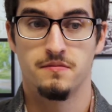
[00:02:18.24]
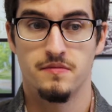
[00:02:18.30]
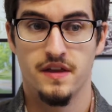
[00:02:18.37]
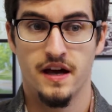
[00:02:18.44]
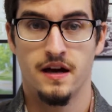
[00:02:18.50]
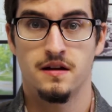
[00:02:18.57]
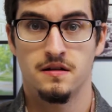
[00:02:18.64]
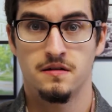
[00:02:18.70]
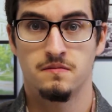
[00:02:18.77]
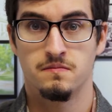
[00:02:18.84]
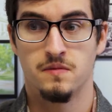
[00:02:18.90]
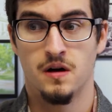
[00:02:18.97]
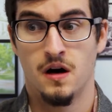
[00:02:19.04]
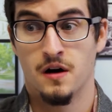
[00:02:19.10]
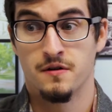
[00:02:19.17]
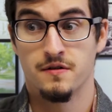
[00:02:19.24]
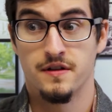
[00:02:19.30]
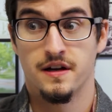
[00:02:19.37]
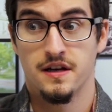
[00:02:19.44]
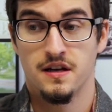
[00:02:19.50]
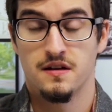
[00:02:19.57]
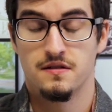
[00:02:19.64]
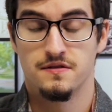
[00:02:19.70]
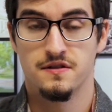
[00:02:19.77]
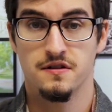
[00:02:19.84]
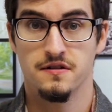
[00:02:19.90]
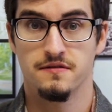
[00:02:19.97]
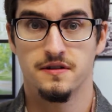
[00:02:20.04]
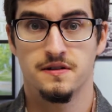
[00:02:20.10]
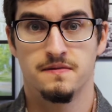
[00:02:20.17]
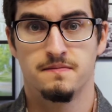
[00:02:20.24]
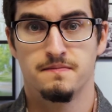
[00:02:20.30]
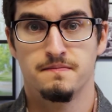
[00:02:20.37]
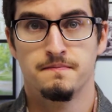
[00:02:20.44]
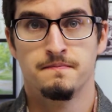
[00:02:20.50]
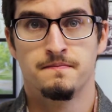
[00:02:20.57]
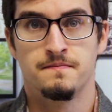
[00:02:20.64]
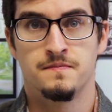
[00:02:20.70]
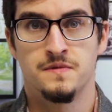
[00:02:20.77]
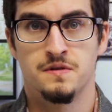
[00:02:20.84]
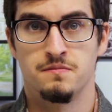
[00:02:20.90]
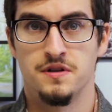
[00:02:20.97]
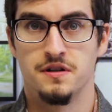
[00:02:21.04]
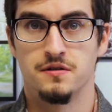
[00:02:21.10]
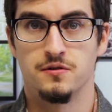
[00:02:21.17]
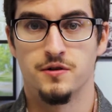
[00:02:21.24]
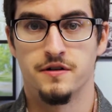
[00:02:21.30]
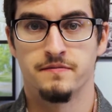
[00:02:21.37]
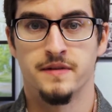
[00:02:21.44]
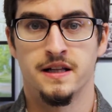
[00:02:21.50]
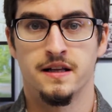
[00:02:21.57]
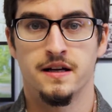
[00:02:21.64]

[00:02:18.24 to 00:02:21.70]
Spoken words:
that honor that he deserves, to be the Lord of my